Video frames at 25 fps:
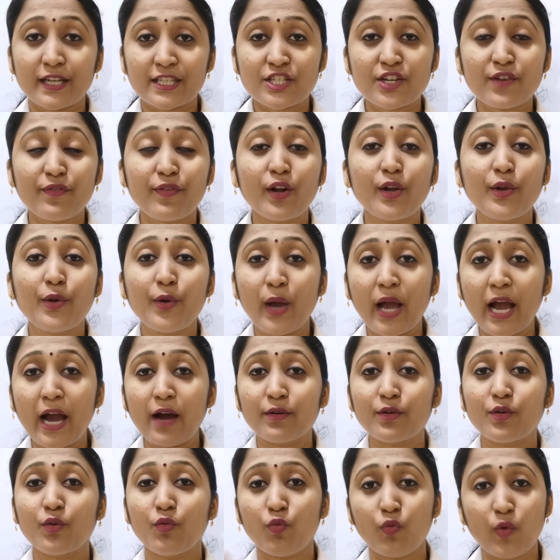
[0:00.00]
first of all you
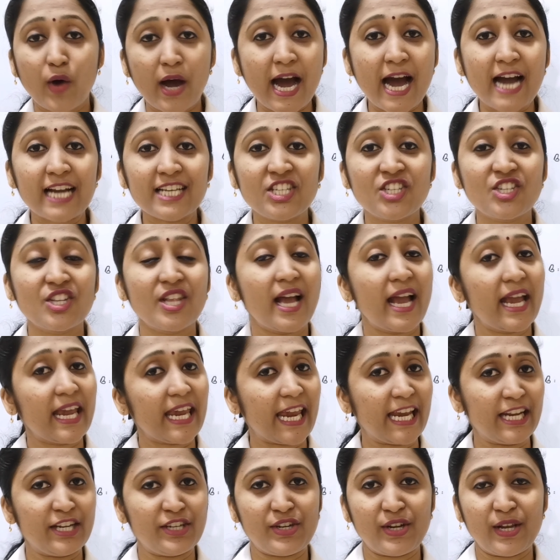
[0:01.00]
have to watch
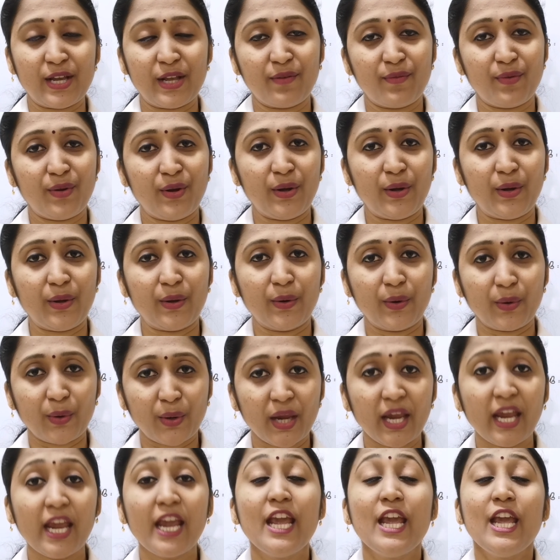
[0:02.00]
the entire video,
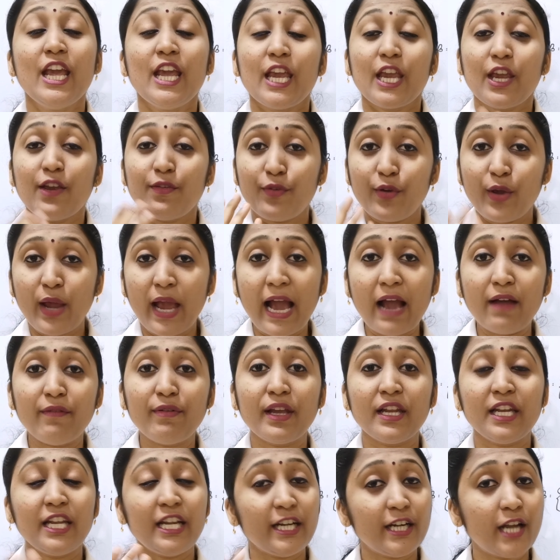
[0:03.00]
okay? If you
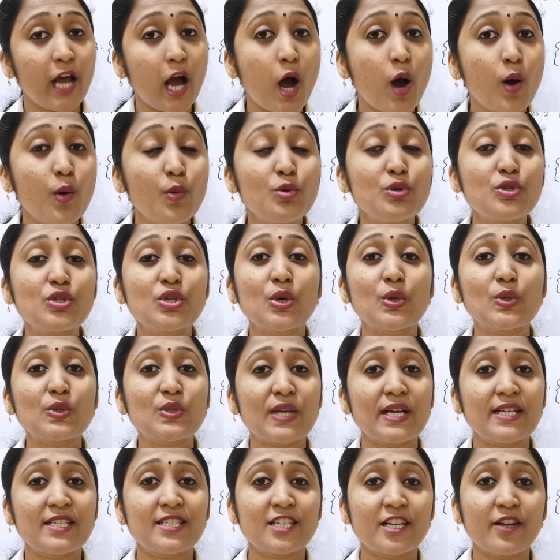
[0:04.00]
have any doubts or
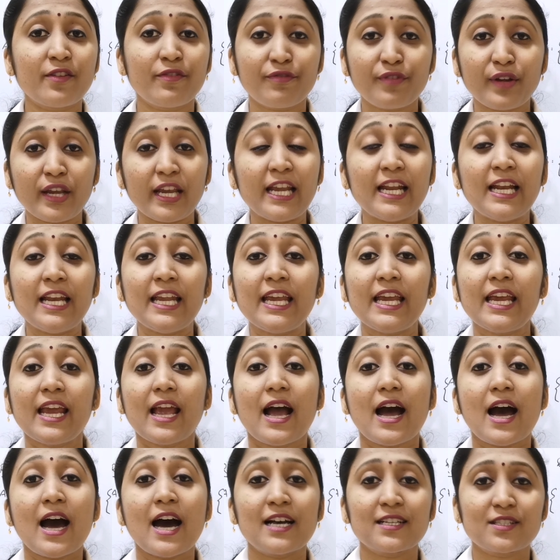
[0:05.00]
suggestion,
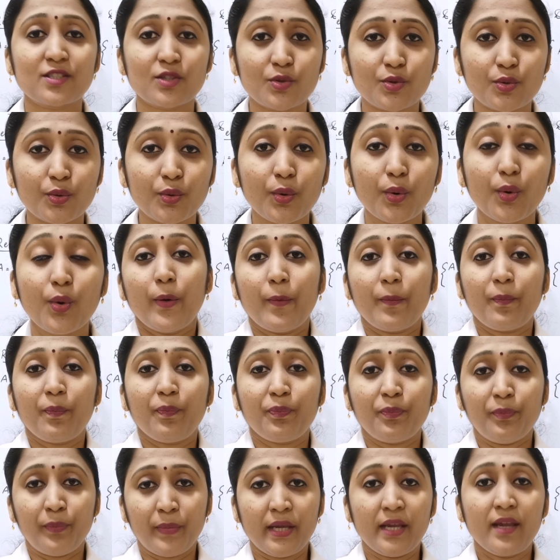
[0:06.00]
freely ask to
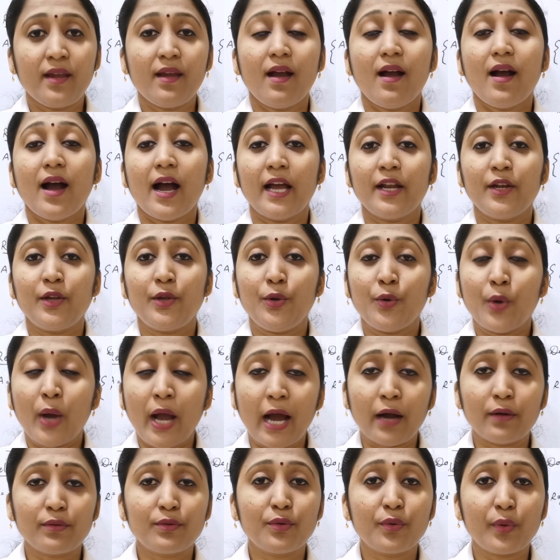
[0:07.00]
me and you
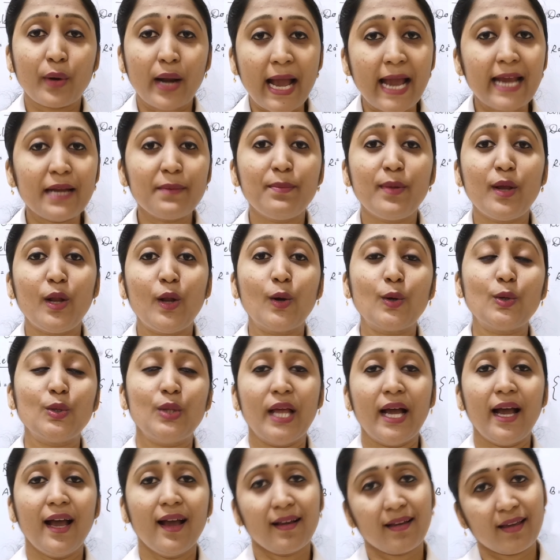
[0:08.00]
have to write
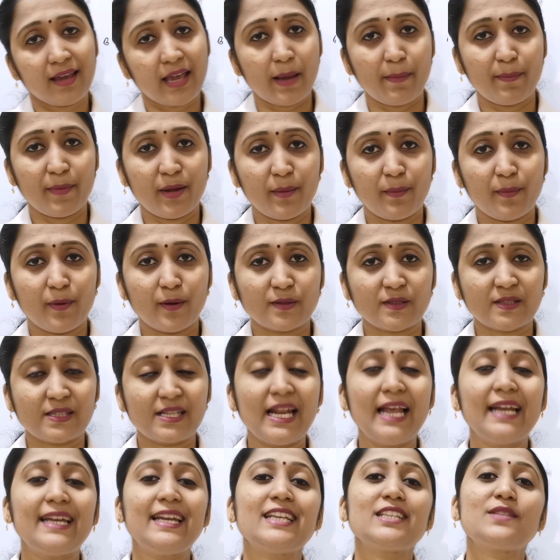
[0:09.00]
below the comment
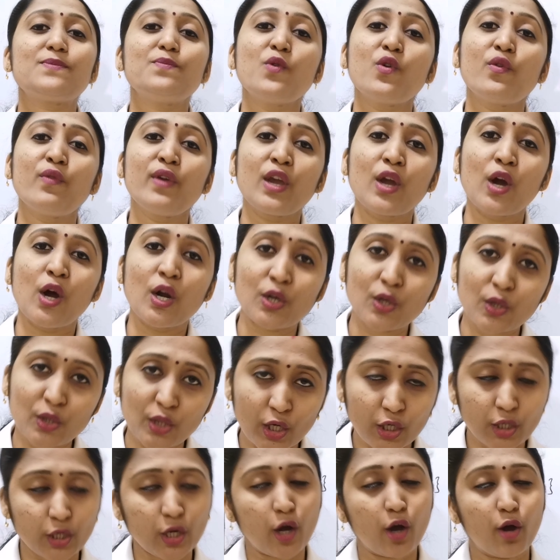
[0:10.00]
box. Let us moving on to
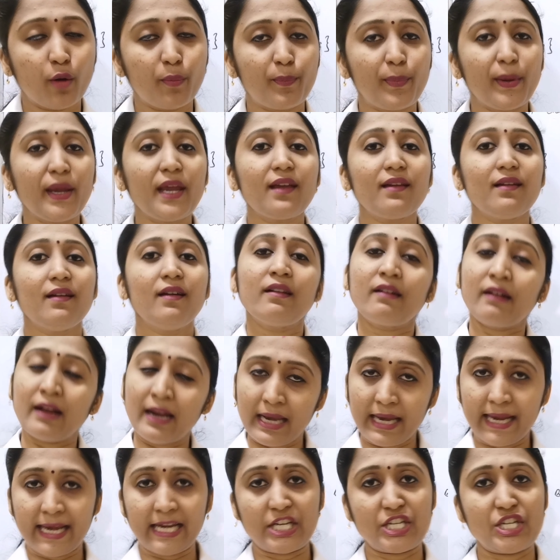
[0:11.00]
the topic
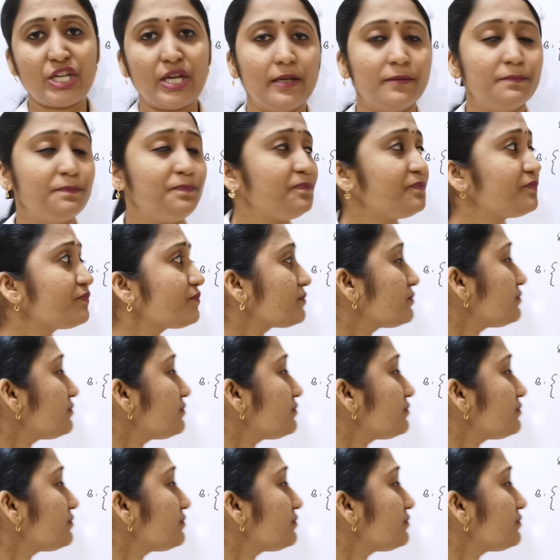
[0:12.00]
relation.